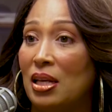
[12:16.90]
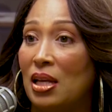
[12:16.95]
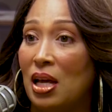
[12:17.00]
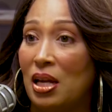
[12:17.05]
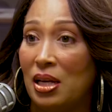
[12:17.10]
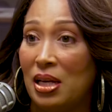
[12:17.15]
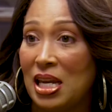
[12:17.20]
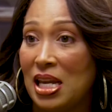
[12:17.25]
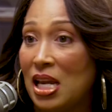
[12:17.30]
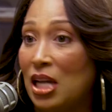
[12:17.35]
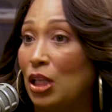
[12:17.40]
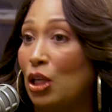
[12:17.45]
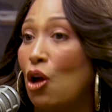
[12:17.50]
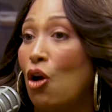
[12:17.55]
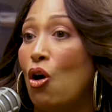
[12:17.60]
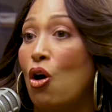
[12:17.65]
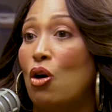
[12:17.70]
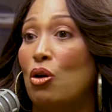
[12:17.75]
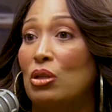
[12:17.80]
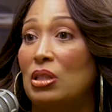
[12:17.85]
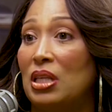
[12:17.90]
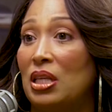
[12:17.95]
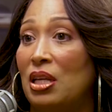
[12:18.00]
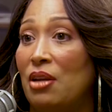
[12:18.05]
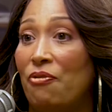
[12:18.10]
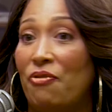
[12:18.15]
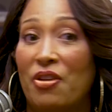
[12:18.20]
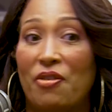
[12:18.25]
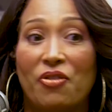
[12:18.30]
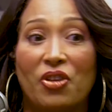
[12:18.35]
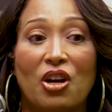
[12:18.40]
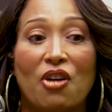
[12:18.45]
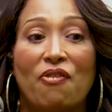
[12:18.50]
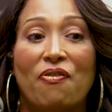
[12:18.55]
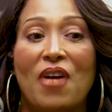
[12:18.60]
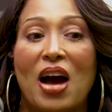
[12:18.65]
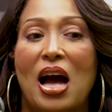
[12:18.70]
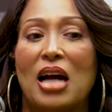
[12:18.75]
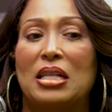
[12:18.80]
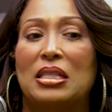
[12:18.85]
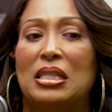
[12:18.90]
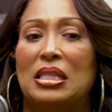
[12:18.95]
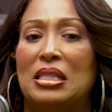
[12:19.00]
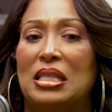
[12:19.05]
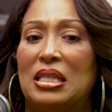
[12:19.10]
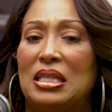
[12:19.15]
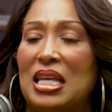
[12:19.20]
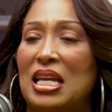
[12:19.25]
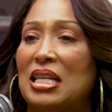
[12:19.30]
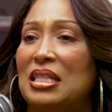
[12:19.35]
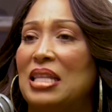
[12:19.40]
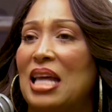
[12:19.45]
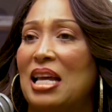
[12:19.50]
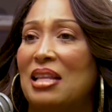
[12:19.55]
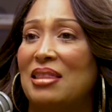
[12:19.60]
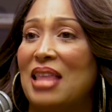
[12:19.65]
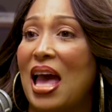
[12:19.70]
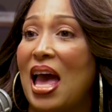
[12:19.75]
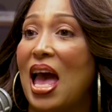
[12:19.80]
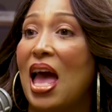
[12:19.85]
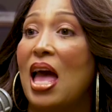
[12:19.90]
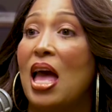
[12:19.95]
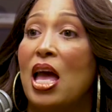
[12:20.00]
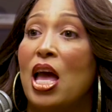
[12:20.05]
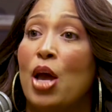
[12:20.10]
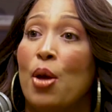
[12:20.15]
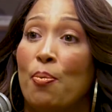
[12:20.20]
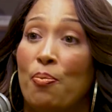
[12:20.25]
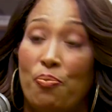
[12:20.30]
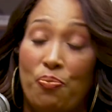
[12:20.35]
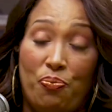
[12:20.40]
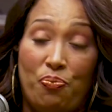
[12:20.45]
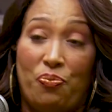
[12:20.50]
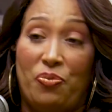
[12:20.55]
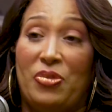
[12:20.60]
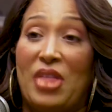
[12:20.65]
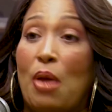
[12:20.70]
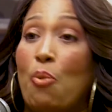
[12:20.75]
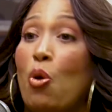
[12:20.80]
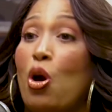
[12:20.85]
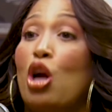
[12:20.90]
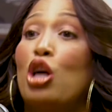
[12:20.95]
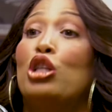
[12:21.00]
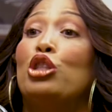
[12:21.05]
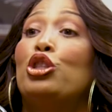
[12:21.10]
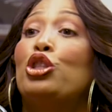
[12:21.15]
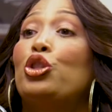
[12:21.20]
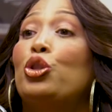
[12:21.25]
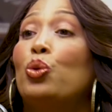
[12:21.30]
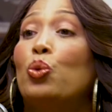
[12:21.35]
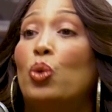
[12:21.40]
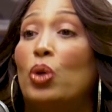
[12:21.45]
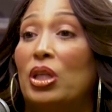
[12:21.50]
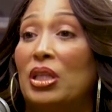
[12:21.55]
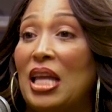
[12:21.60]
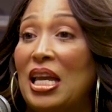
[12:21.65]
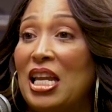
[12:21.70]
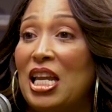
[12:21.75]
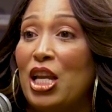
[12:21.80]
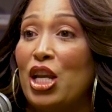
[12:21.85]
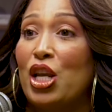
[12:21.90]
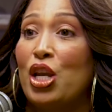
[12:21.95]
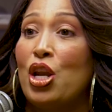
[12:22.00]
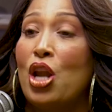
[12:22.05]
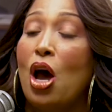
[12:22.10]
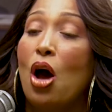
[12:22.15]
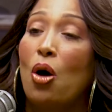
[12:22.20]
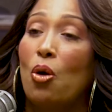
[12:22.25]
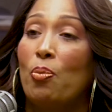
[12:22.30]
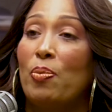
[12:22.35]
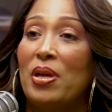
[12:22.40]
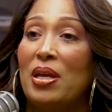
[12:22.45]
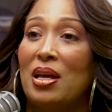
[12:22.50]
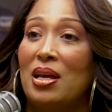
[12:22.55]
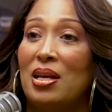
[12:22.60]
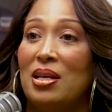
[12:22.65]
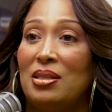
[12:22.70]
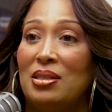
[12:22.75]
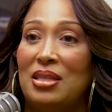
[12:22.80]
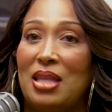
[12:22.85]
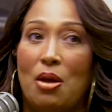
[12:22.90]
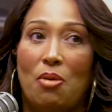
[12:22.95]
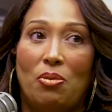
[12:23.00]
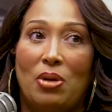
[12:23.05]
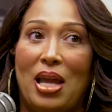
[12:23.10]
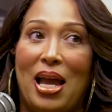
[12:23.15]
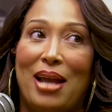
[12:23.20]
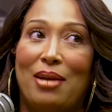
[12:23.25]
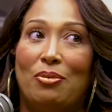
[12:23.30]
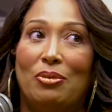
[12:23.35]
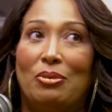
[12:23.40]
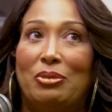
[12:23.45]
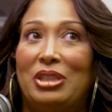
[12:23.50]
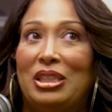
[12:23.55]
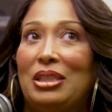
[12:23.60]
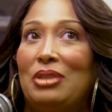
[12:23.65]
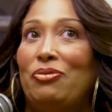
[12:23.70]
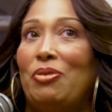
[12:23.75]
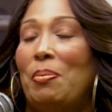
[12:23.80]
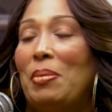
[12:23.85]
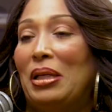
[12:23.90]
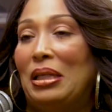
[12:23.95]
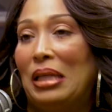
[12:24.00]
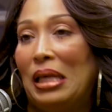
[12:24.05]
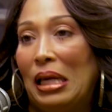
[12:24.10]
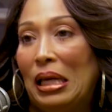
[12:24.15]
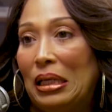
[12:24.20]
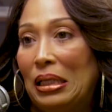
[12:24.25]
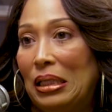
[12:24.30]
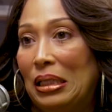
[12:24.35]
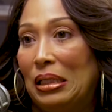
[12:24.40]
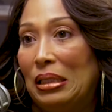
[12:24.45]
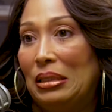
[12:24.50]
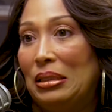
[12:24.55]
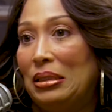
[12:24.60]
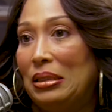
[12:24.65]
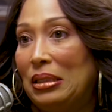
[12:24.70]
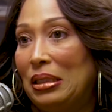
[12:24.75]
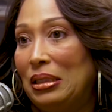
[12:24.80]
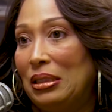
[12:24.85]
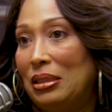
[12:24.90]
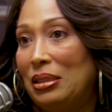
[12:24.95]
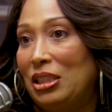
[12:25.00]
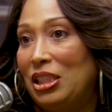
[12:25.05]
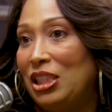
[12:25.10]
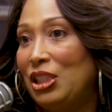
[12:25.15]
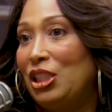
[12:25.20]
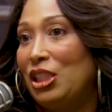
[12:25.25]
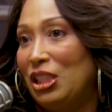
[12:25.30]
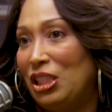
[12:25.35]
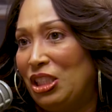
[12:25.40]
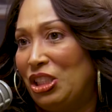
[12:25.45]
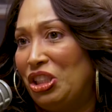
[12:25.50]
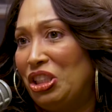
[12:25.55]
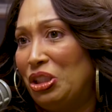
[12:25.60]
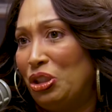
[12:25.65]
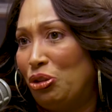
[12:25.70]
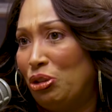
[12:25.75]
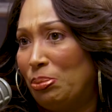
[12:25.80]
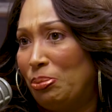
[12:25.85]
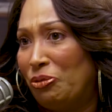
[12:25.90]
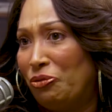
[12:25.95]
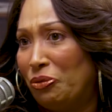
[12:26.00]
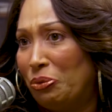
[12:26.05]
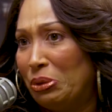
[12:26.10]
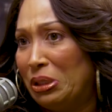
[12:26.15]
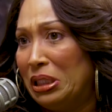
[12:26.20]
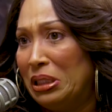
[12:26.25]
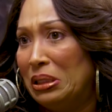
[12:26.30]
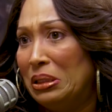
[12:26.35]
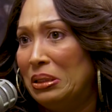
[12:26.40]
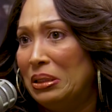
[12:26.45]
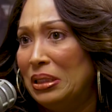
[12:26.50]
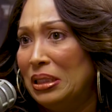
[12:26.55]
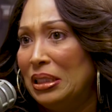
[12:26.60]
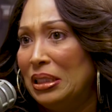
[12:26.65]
Nia Longs and the Vivica Foxes and things like that. They weren't unsure. They didn't know, because they were like, well, she's from Atlanta, and is she a stripper for real?